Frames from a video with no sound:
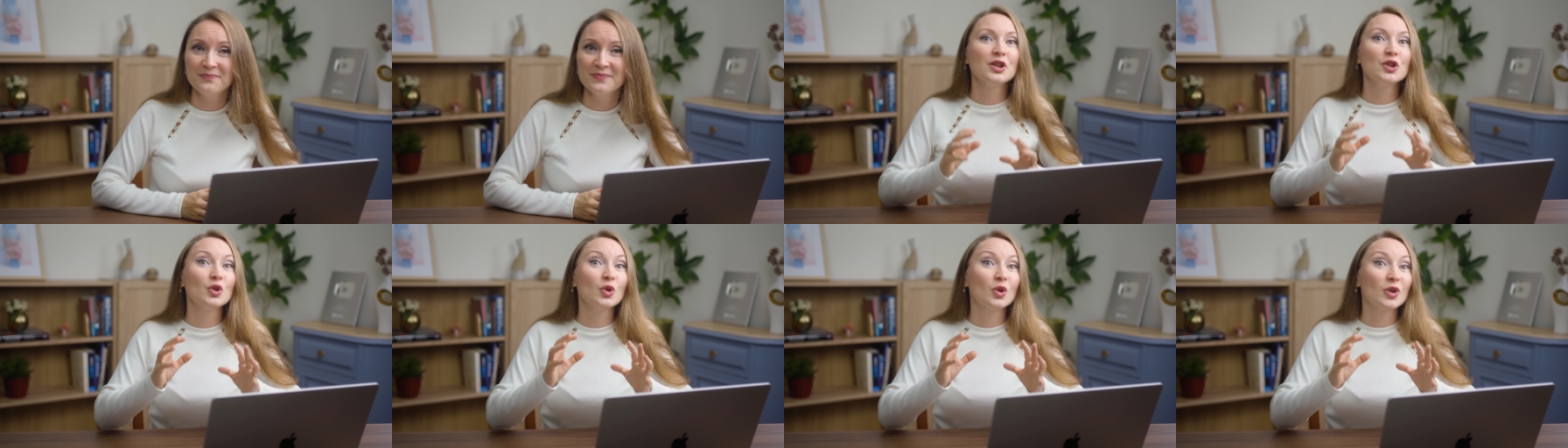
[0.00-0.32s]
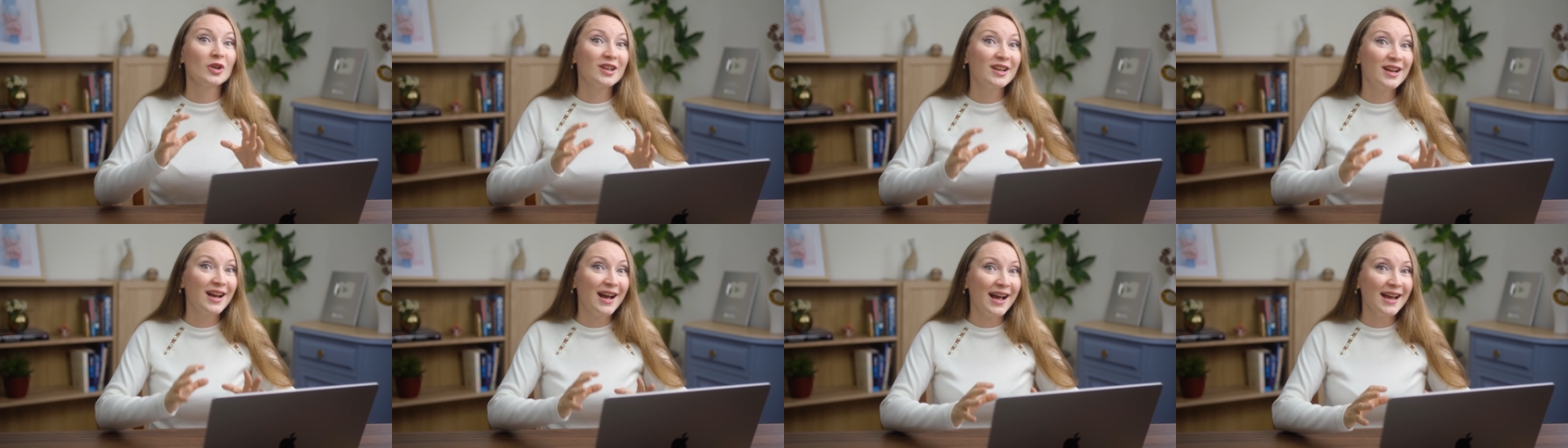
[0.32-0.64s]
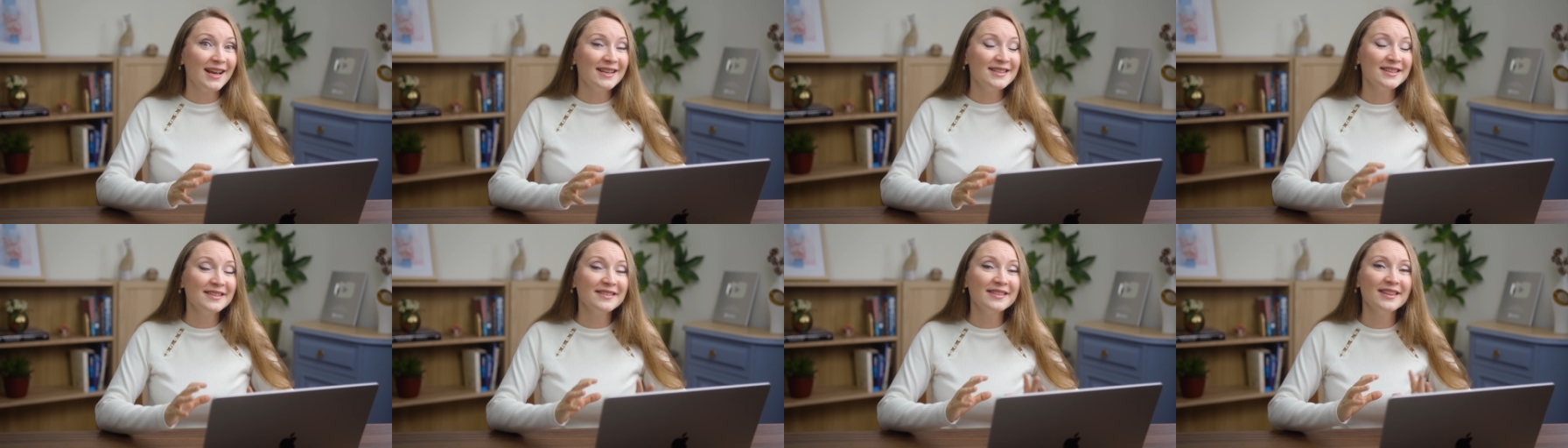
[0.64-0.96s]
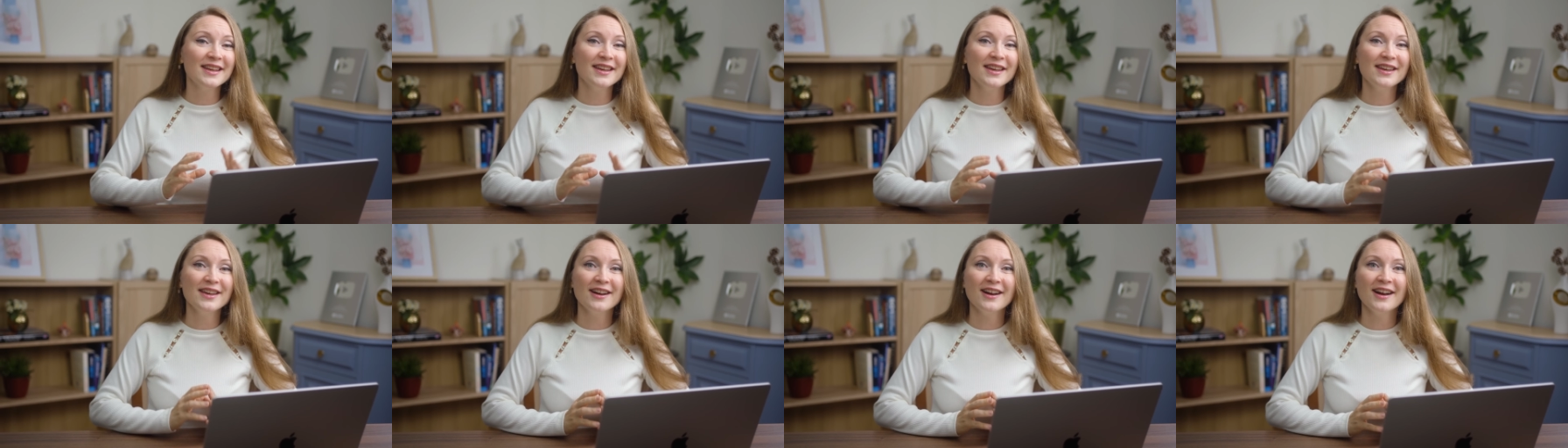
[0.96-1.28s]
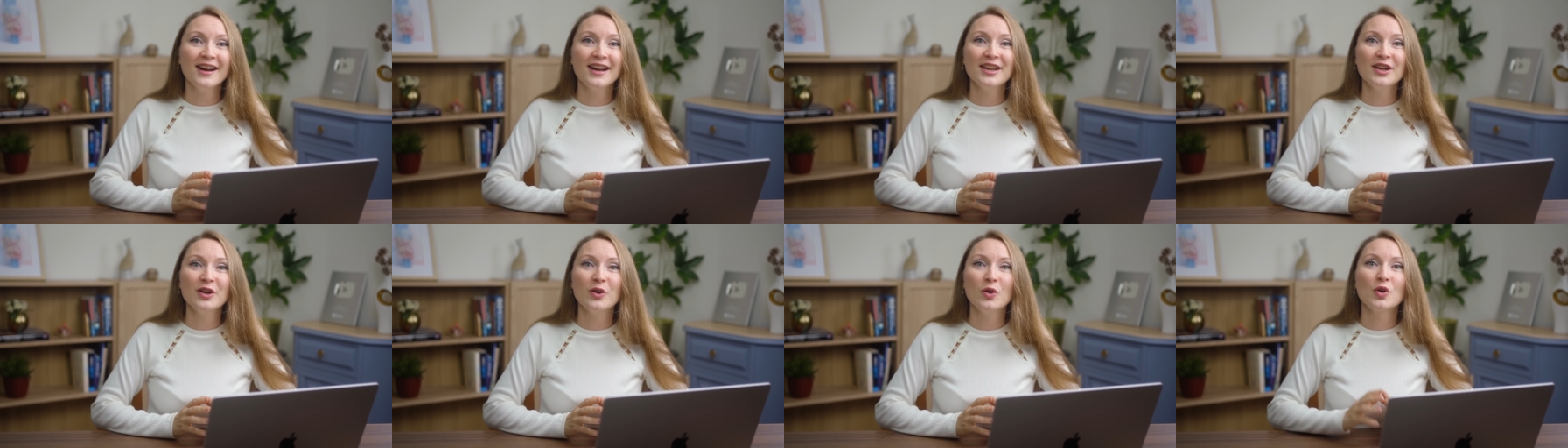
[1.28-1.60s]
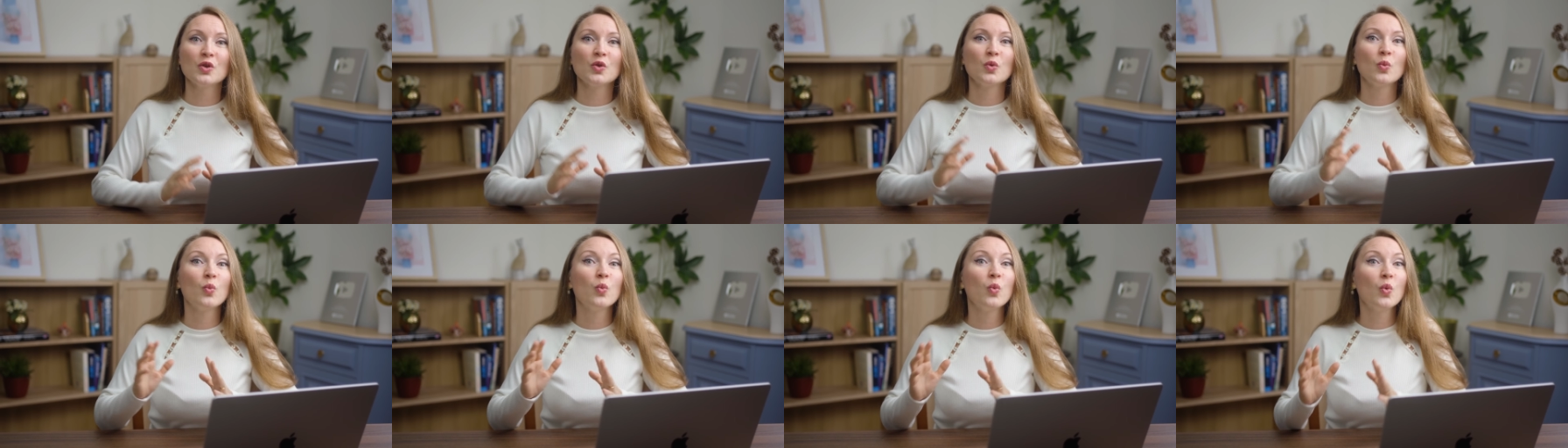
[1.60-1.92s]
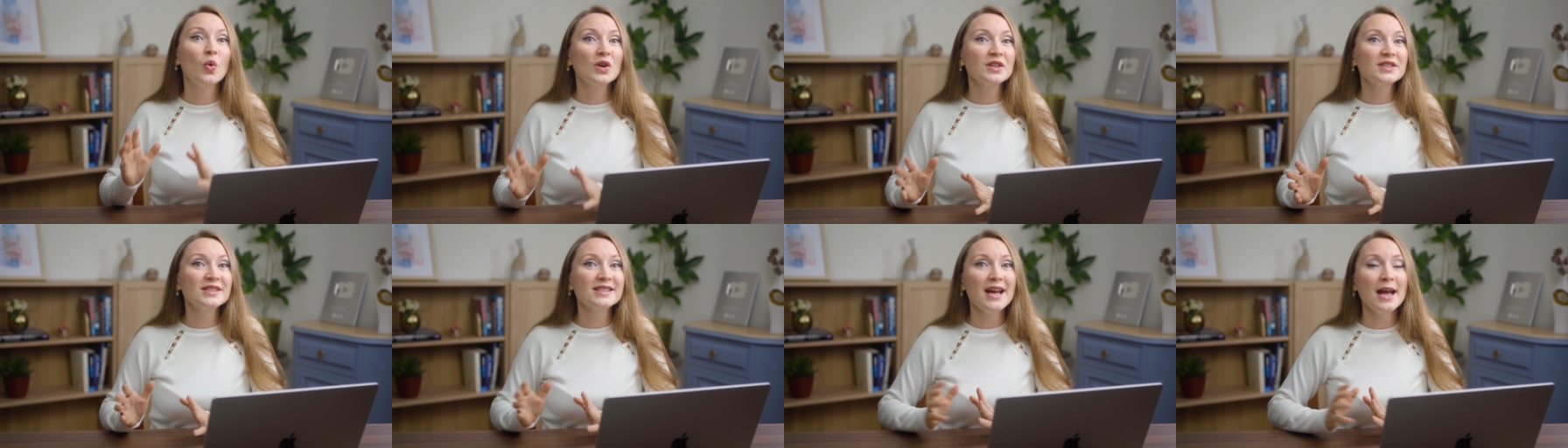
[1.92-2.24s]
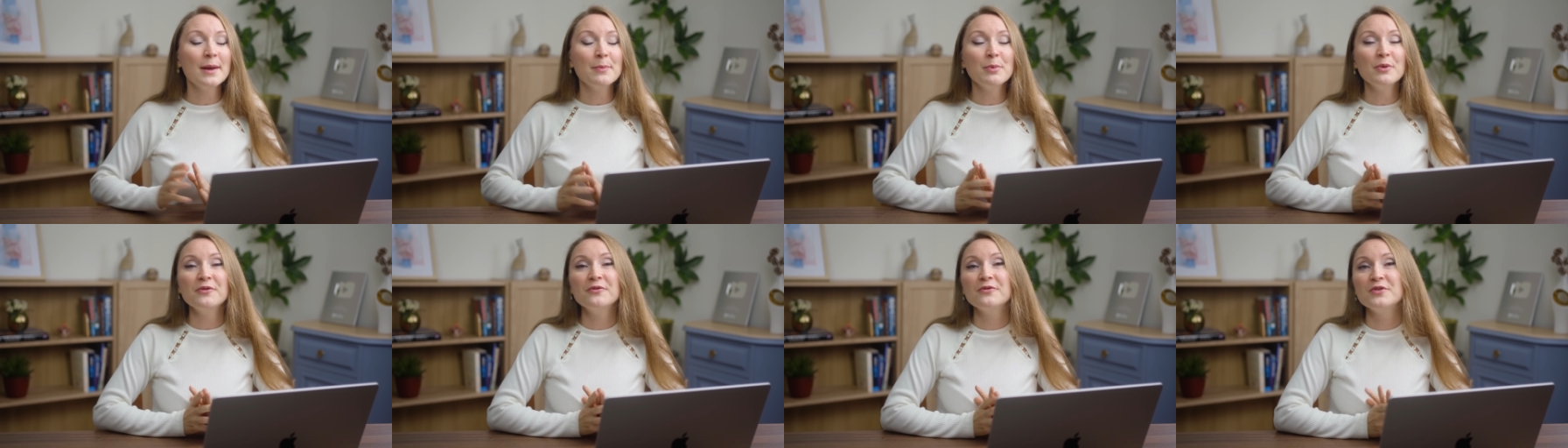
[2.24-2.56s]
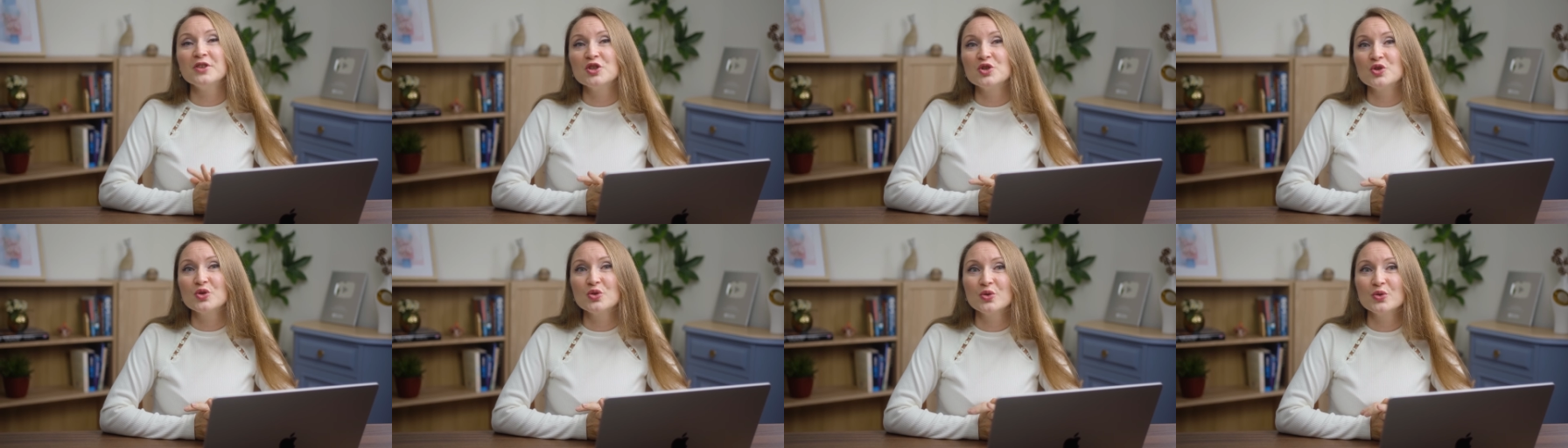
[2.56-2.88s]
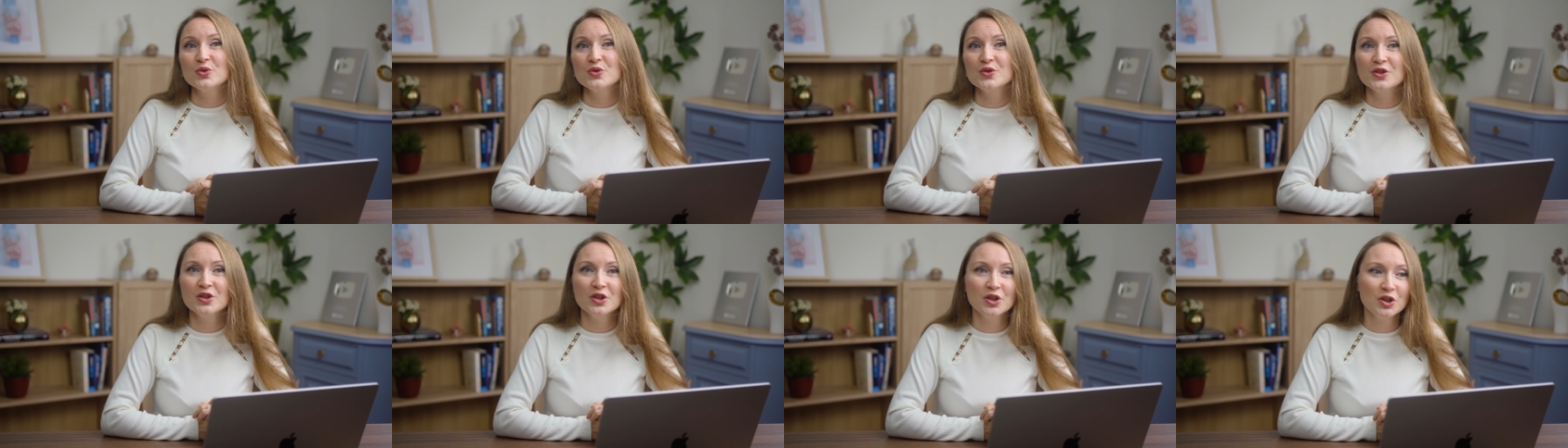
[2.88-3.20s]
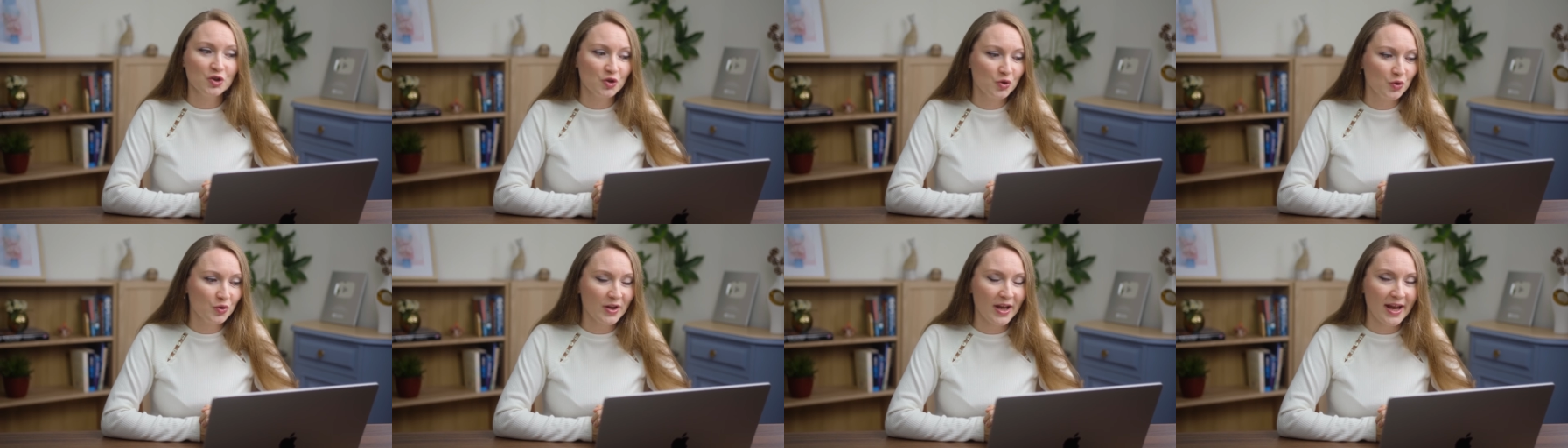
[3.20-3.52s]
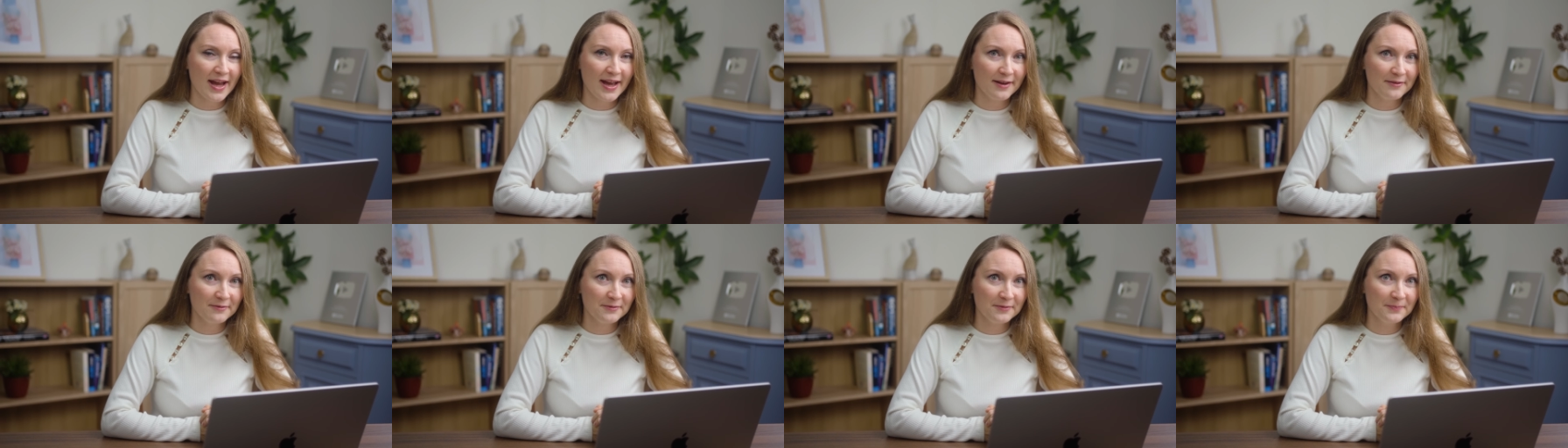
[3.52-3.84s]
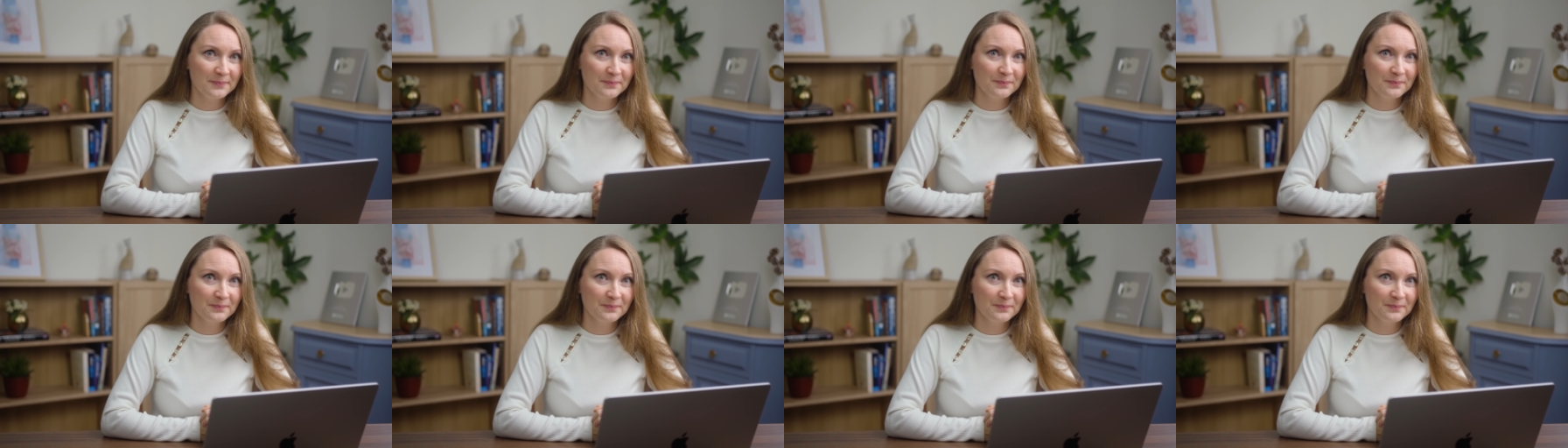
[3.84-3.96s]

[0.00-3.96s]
You're guiding the AI on what type of visuals it should have.